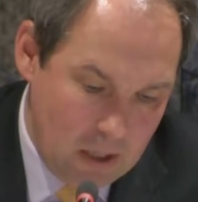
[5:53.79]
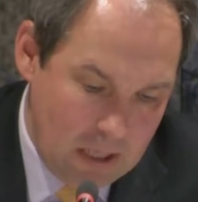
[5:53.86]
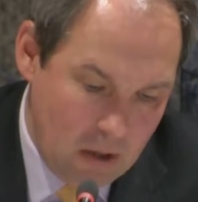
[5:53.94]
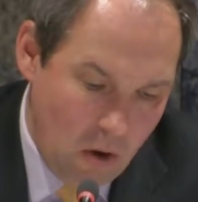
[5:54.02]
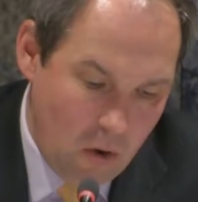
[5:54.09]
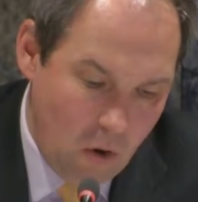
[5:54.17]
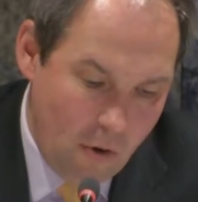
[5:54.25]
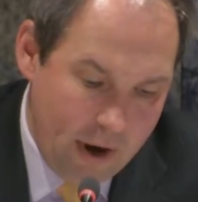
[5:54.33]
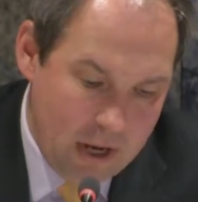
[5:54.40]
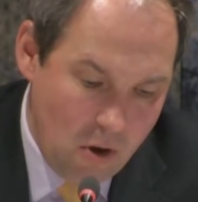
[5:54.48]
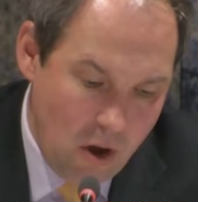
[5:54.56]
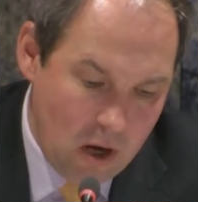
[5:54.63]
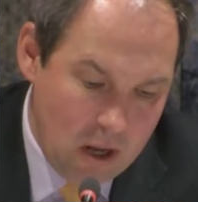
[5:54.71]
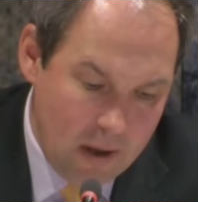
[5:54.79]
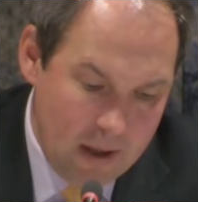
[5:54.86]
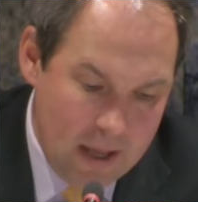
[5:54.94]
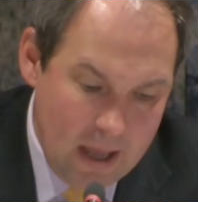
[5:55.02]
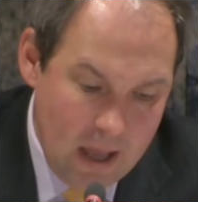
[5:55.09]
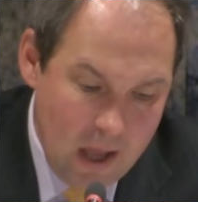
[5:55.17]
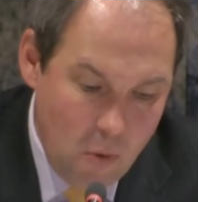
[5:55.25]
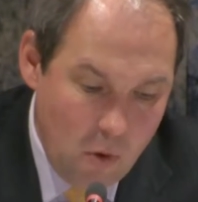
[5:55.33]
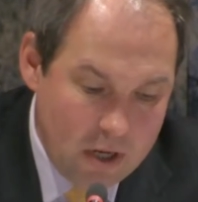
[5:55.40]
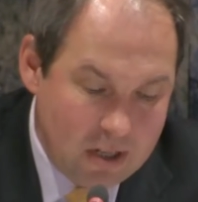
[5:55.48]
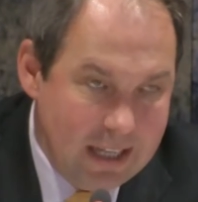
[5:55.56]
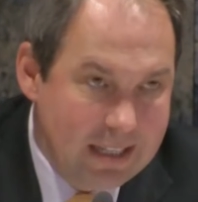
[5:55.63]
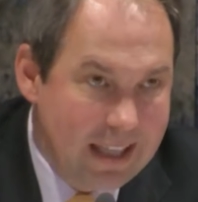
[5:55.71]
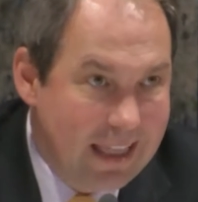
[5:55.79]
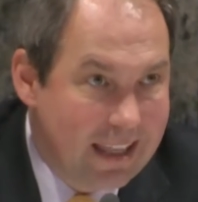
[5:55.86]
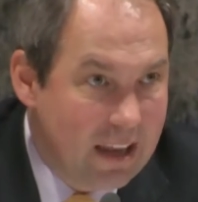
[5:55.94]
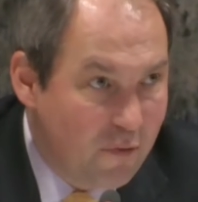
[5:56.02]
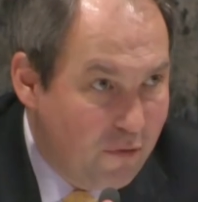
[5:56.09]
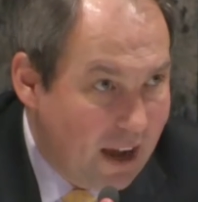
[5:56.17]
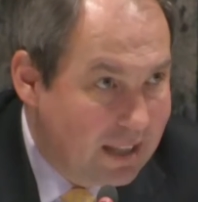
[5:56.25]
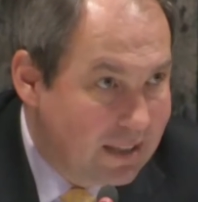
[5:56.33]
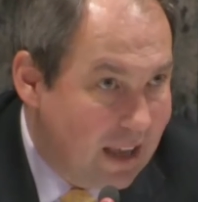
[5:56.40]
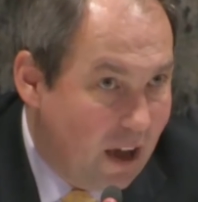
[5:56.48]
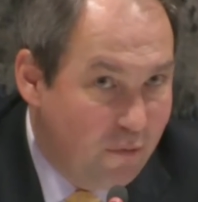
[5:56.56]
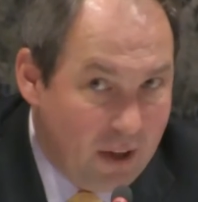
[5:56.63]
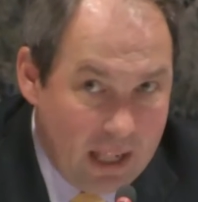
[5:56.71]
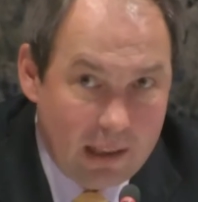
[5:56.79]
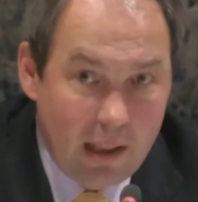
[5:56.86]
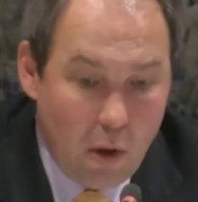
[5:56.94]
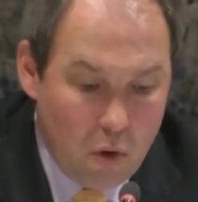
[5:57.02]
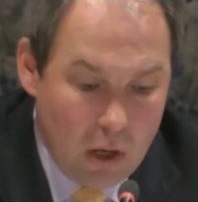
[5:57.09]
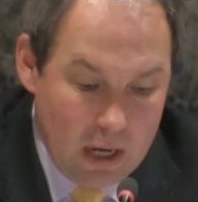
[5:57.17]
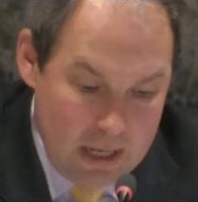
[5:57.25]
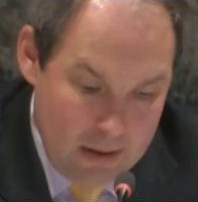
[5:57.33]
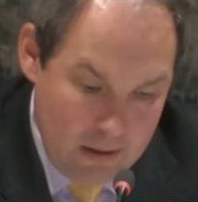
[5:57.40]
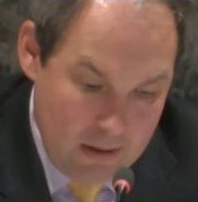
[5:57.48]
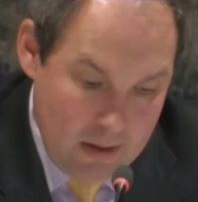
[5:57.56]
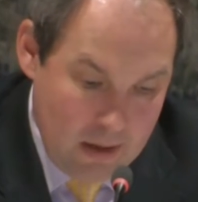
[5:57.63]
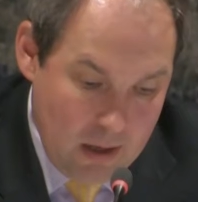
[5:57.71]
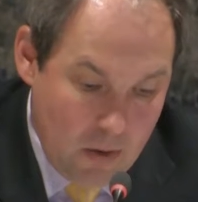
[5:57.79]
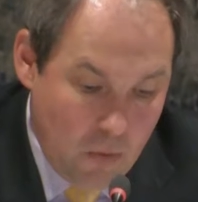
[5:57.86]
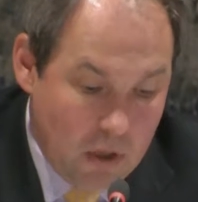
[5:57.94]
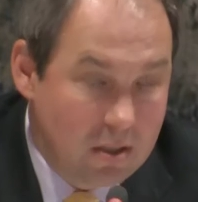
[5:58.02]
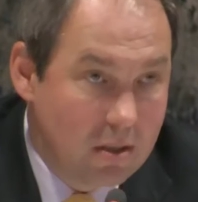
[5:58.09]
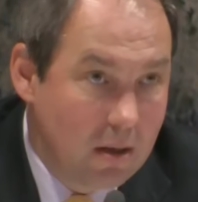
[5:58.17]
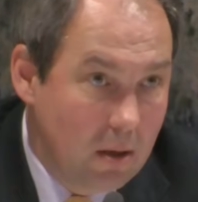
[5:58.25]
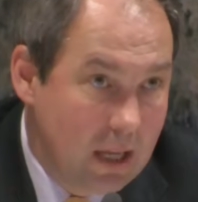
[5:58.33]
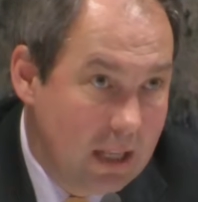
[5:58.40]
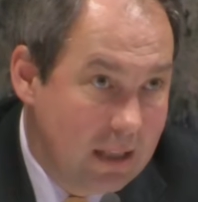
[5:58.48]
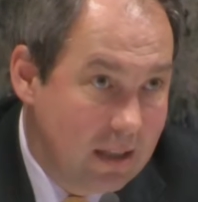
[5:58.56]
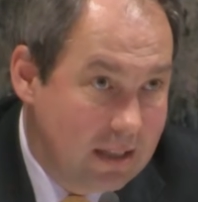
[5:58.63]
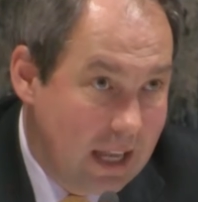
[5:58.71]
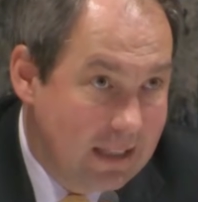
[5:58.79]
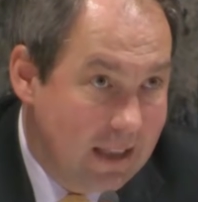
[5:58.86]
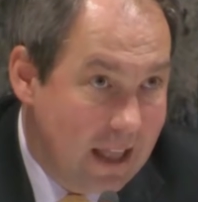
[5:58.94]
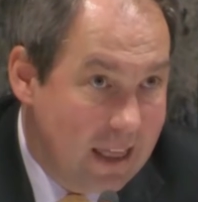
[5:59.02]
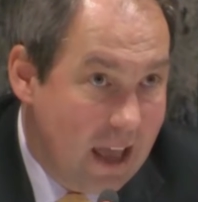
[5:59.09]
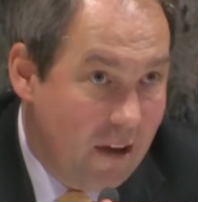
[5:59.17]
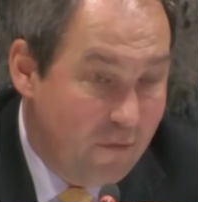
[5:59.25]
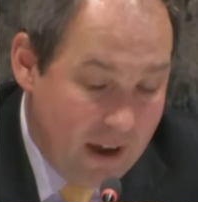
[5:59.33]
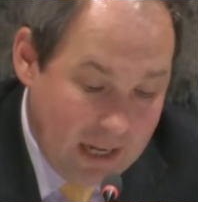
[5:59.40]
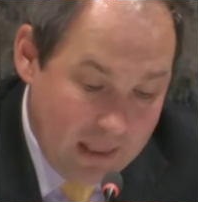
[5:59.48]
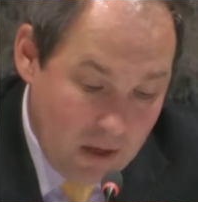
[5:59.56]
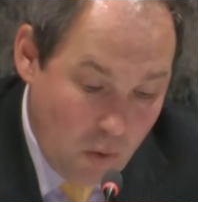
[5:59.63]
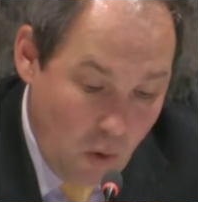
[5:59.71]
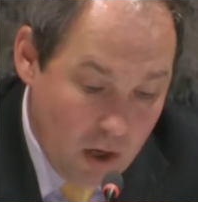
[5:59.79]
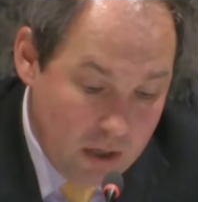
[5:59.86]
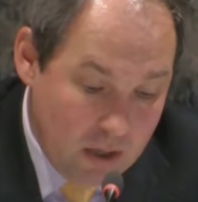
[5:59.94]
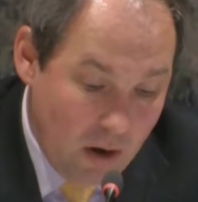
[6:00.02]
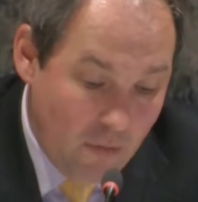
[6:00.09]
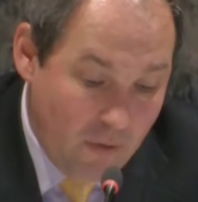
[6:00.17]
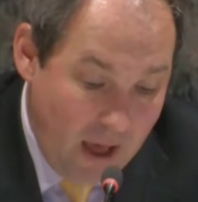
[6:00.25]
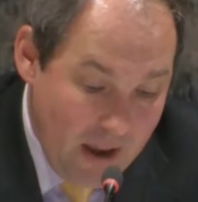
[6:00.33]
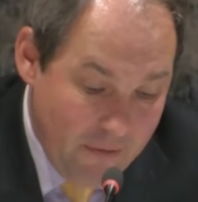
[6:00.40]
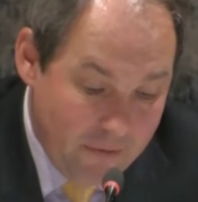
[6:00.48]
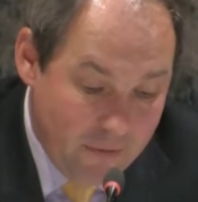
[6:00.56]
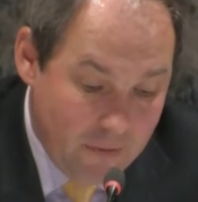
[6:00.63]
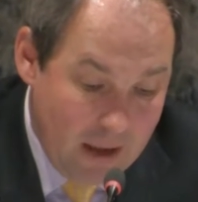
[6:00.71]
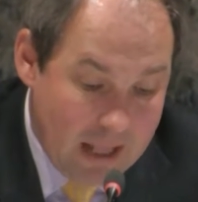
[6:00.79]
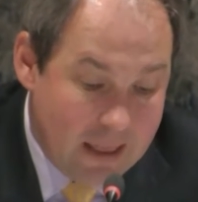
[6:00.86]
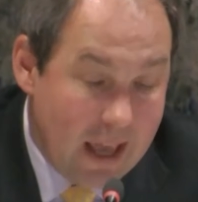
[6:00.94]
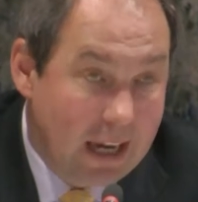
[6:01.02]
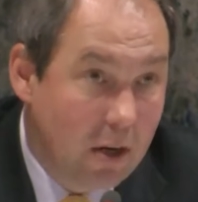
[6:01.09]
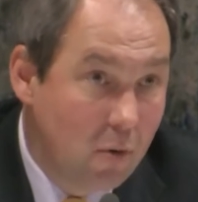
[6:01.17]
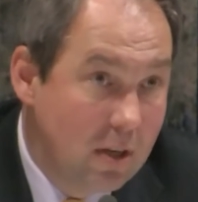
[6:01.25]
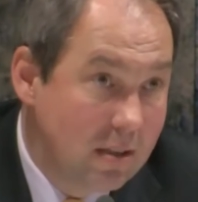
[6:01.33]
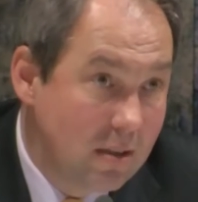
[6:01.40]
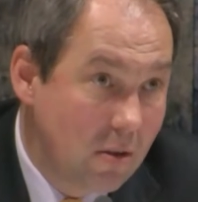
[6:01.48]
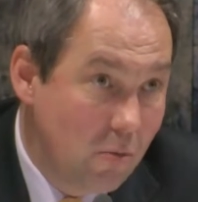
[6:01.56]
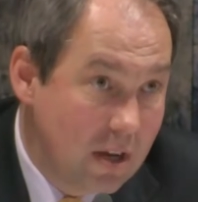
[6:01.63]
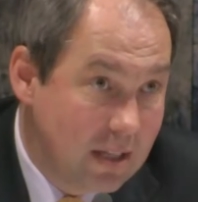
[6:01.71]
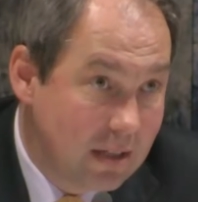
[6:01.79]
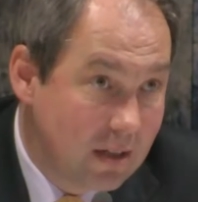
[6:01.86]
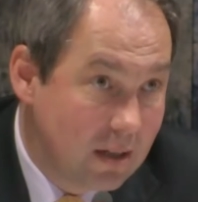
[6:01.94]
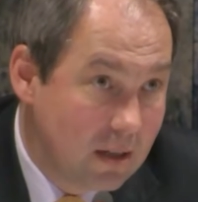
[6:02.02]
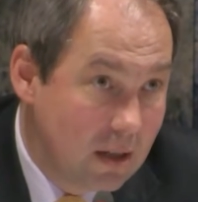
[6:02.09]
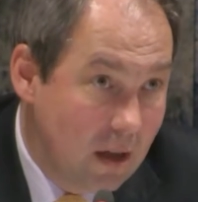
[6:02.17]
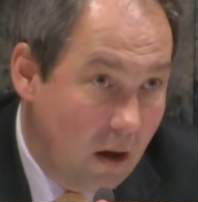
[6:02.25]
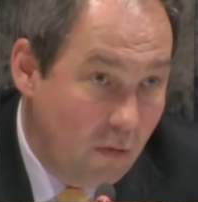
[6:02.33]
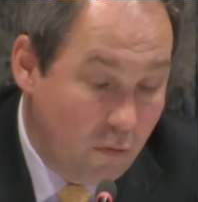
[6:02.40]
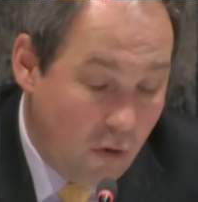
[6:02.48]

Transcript: already earlier, which is that the effects are felt locally, which in the sense that they affect the quality of life and they increase the risk of